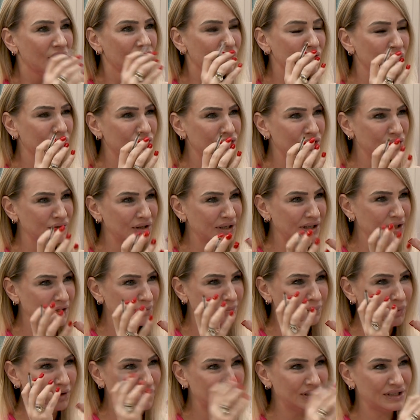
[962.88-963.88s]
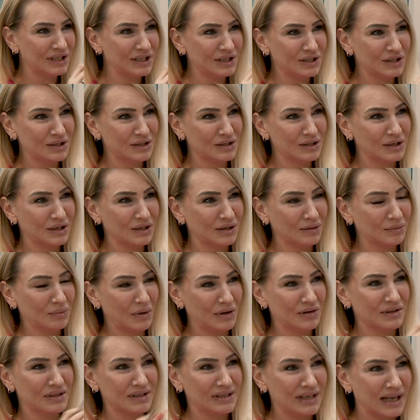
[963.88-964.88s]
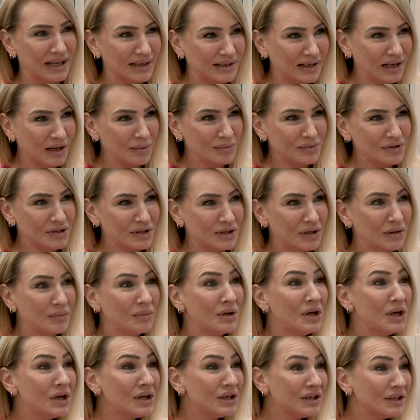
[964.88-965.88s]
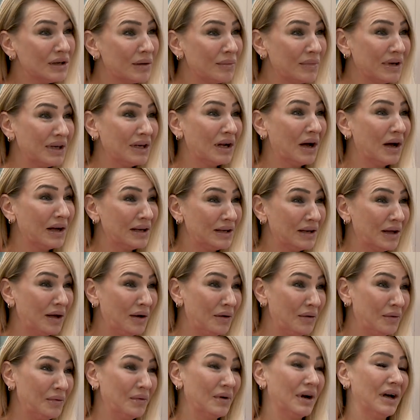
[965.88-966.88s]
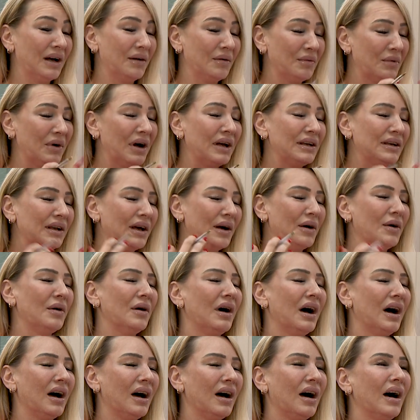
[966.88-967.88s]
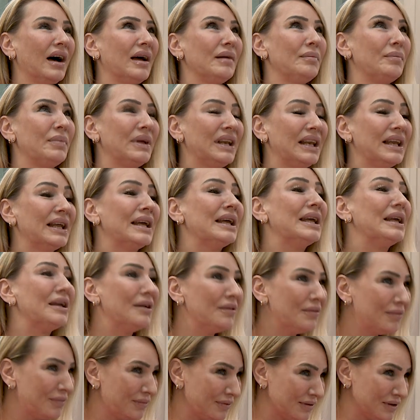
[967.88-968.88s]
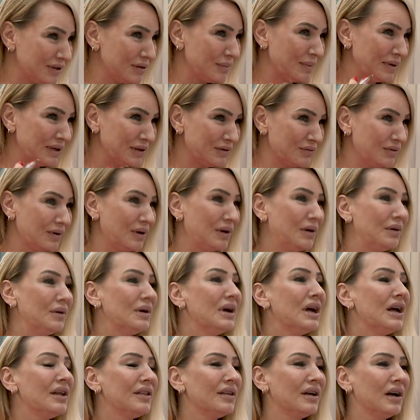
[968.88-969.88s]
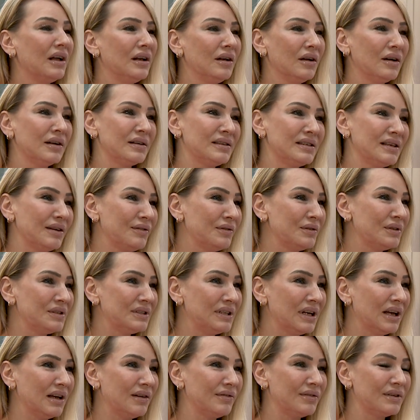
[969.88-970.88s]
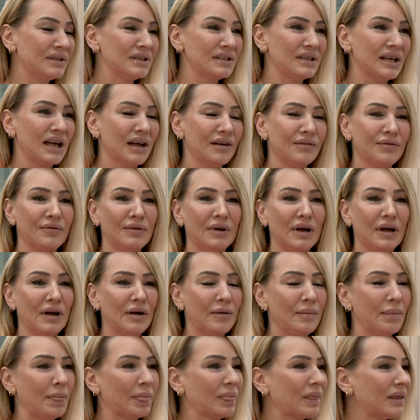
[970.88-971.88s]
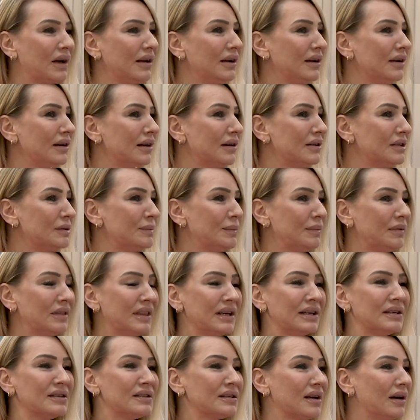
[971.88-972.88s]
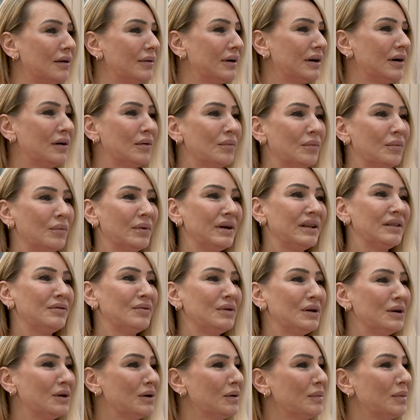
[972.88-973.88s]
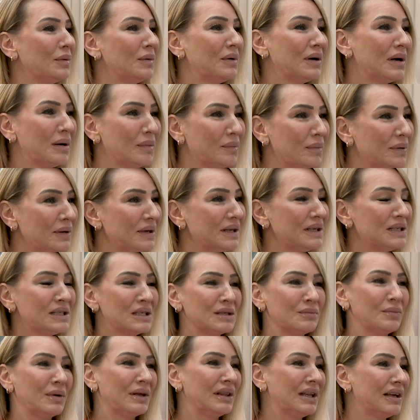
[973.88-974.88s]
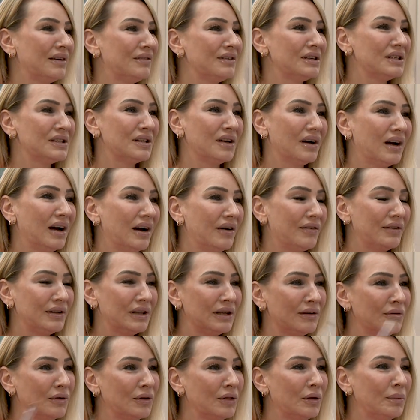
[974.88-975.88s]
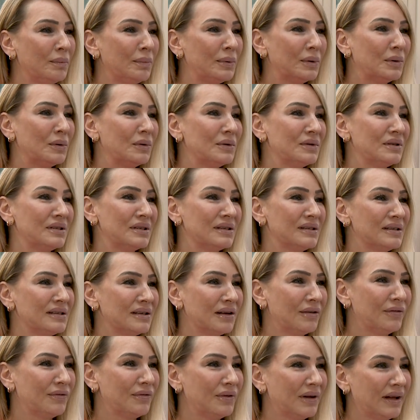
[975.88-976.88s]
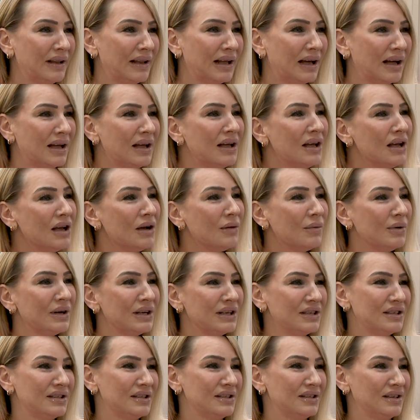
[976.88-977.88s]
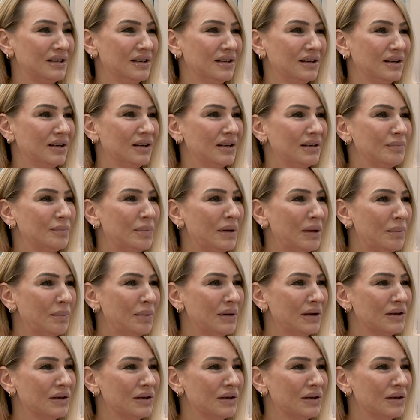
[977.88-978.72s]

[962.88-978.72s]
Or do you think the politicians won't stand up to them? I mean, I believe to be true that a lot of civil servants have, things going on with renewable companies when they retire and they're on the boards and stuff like that, which could be a bit dodgy.